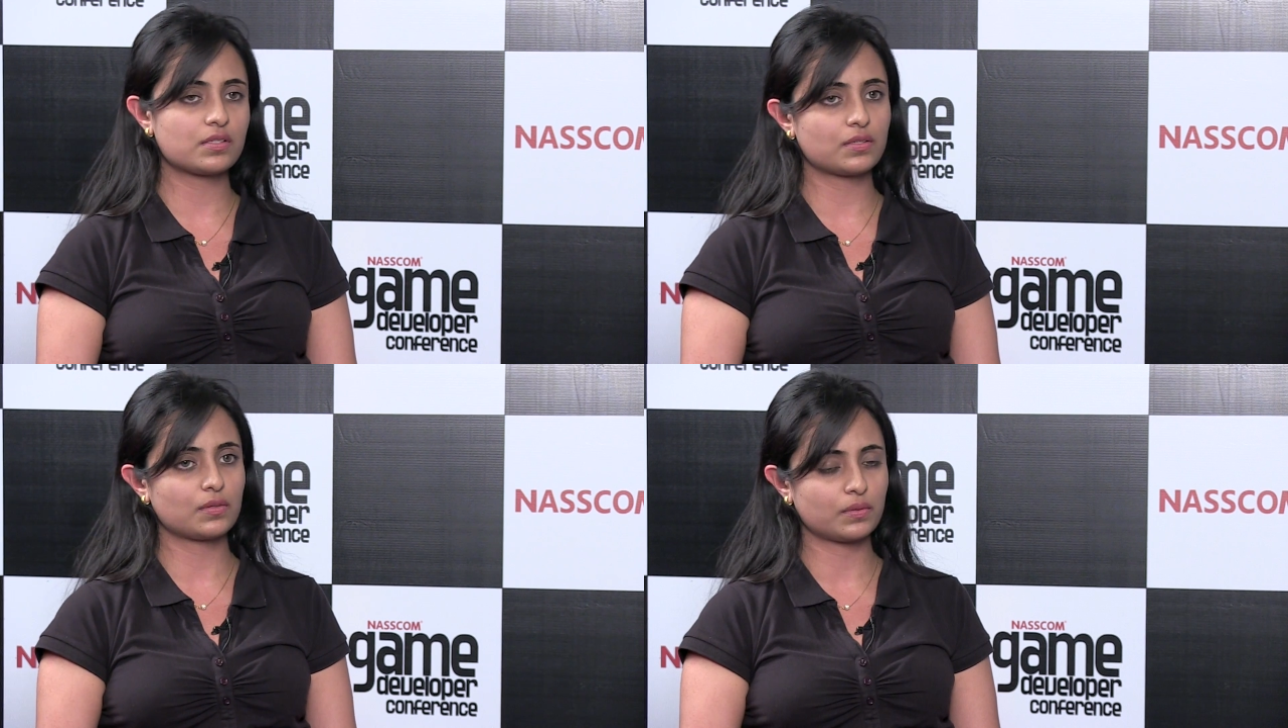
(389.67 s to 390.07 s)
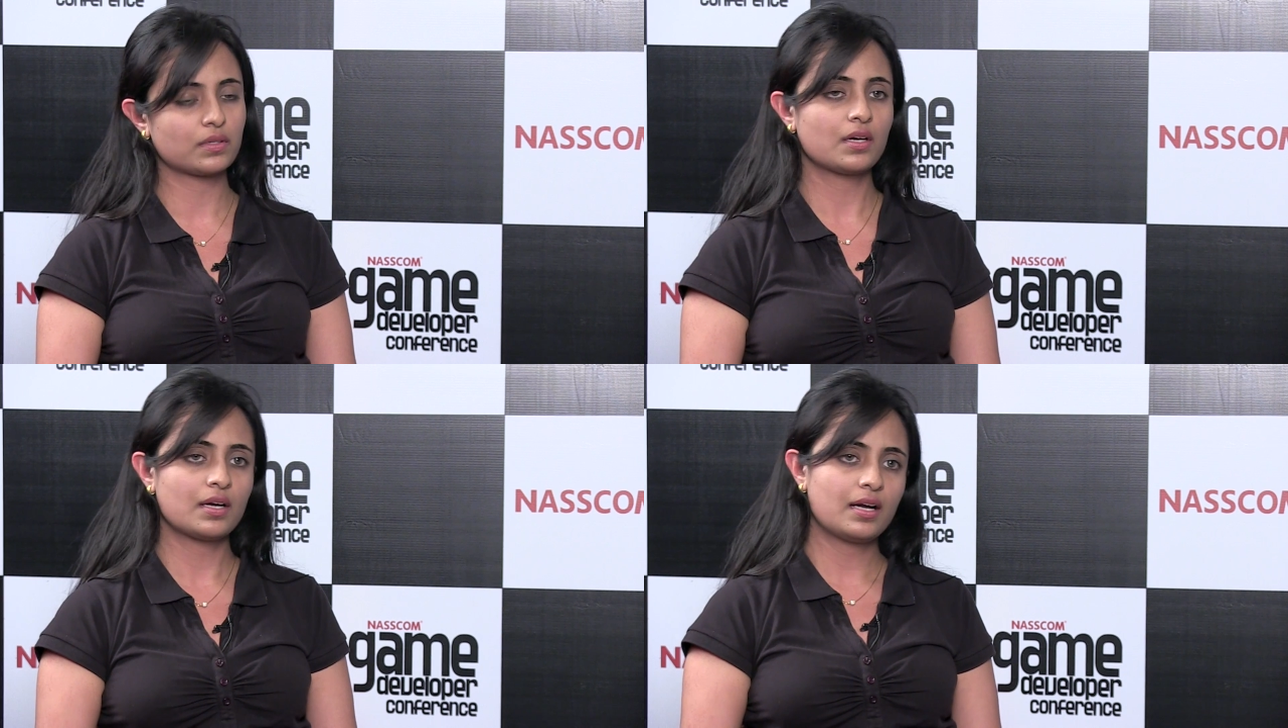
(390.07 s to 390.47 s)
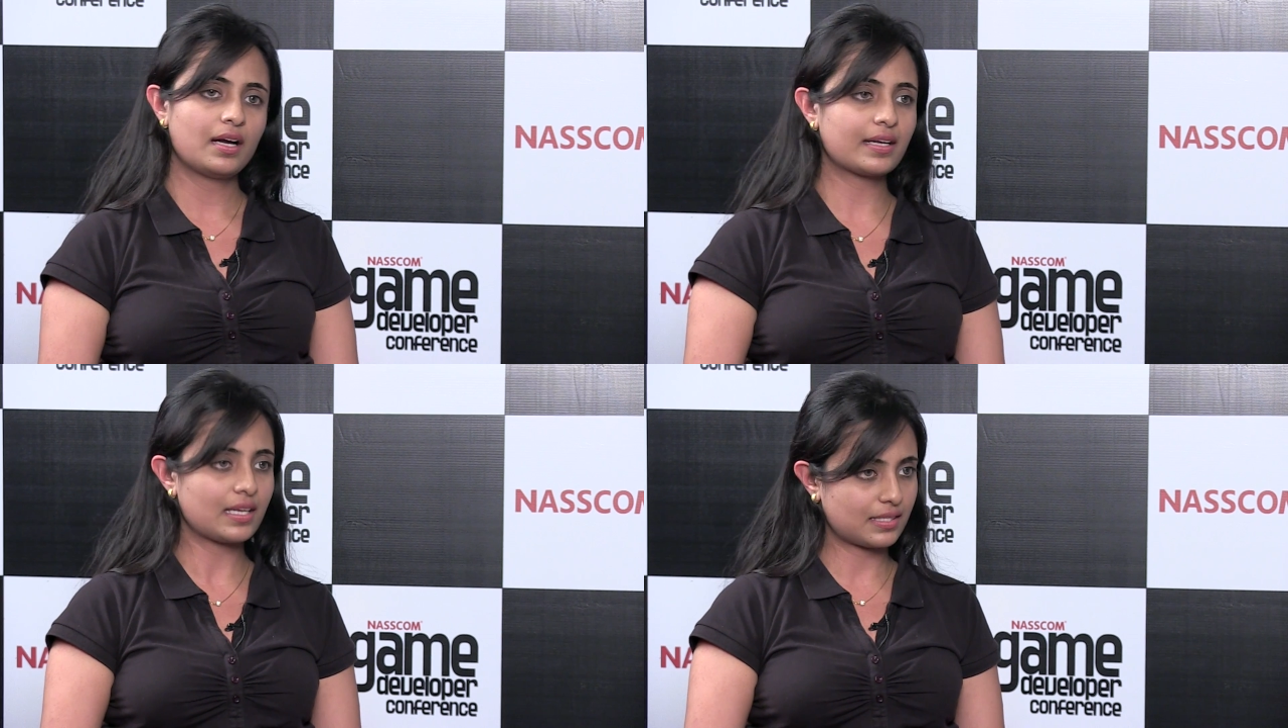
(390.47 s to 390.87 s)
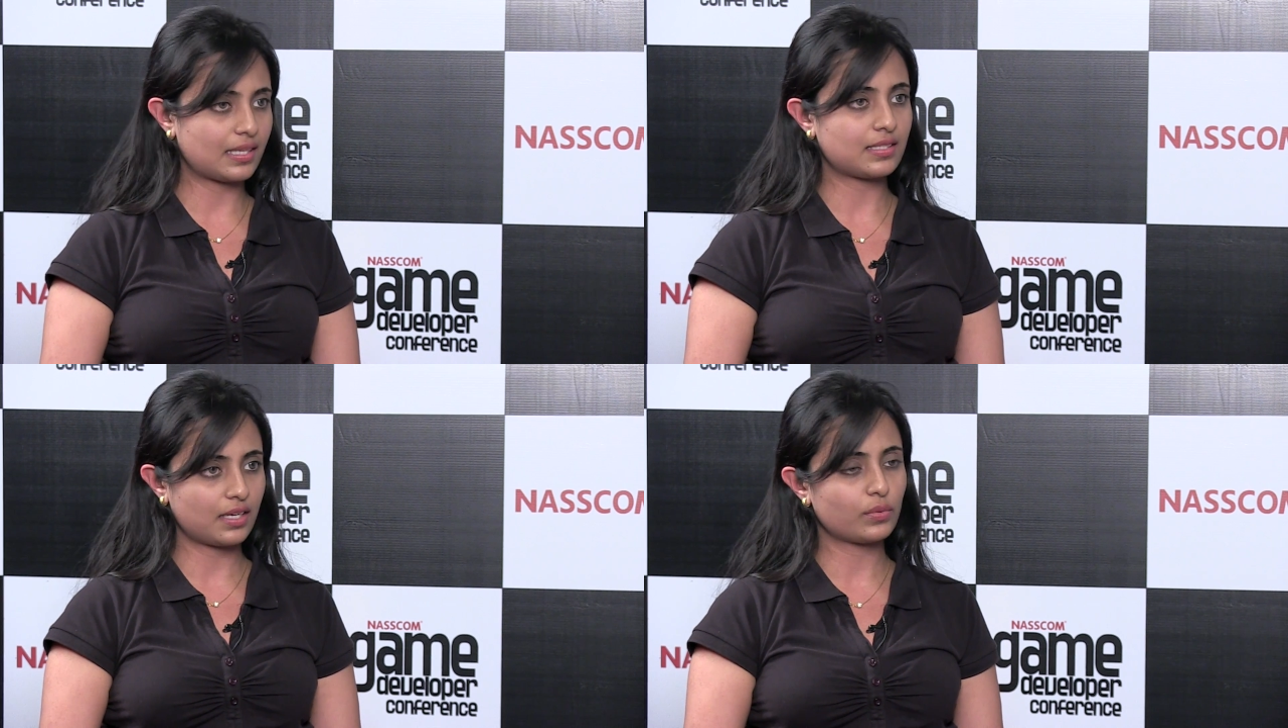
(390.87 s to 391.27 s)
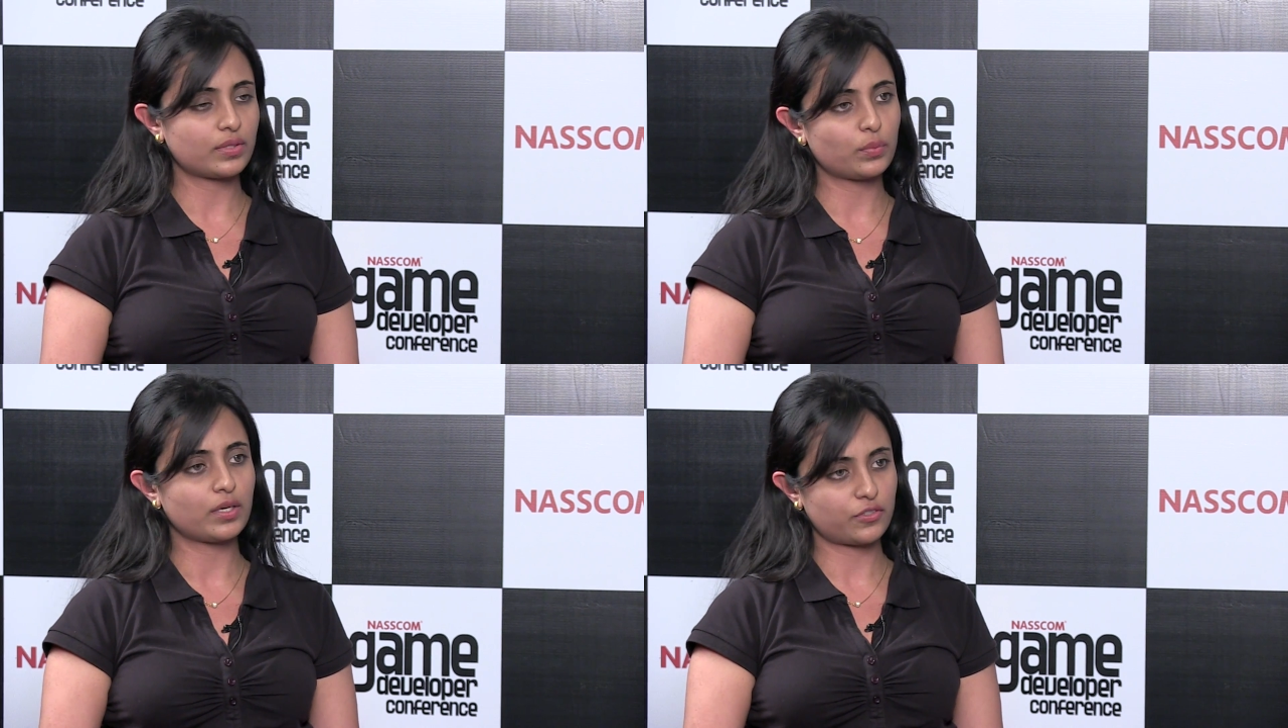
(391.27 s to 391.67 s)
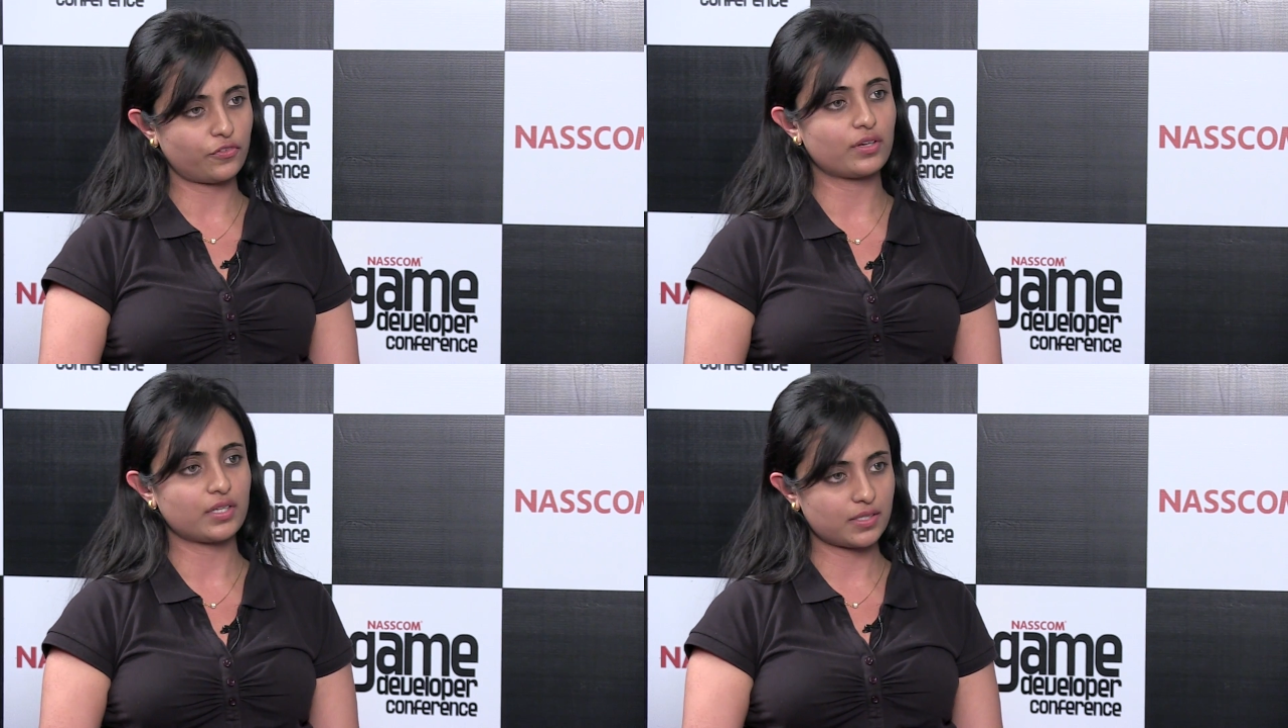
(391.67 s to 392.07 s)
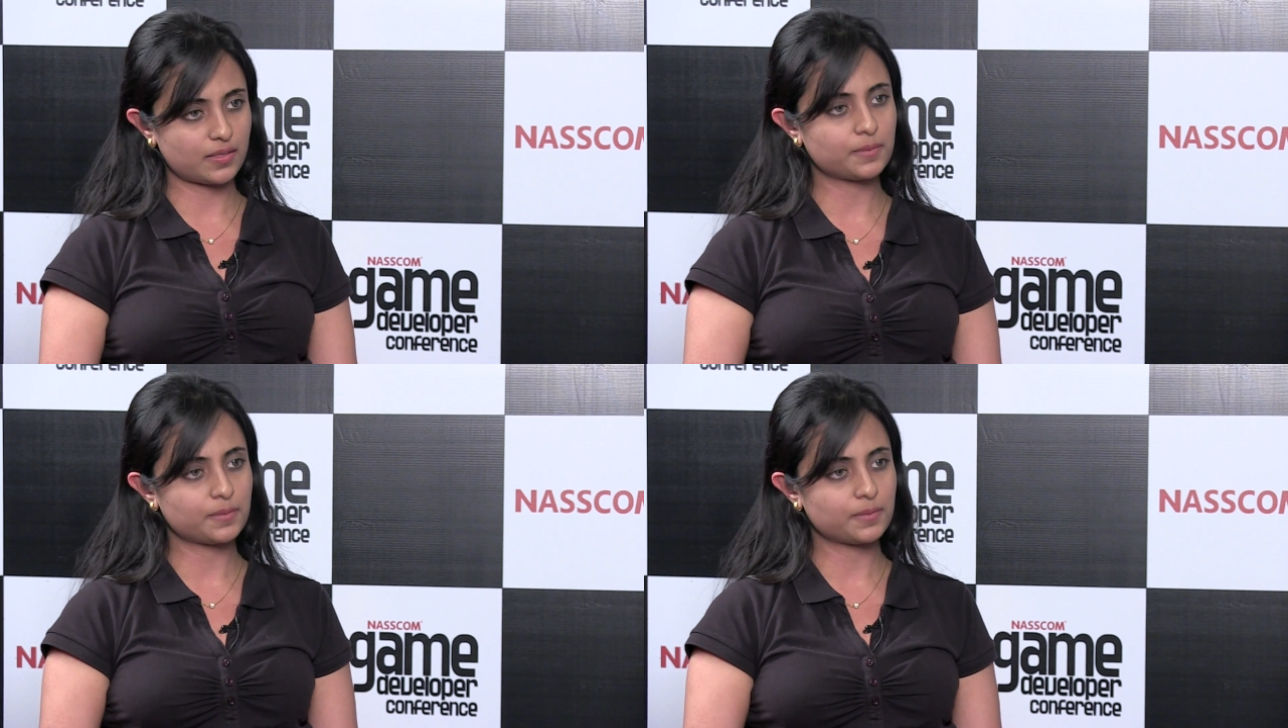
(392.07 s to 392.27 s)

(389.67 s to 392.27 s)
So I guess that's how it works for us.